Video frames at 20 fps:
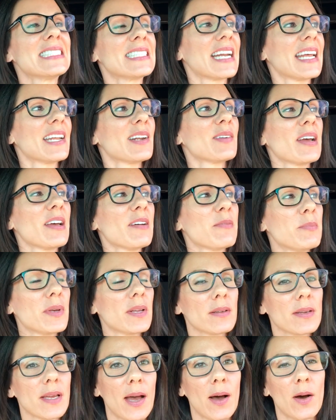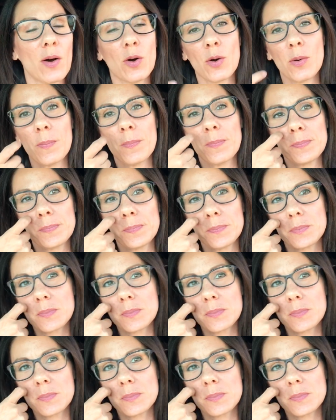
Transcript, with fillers: and I don't have milk at home.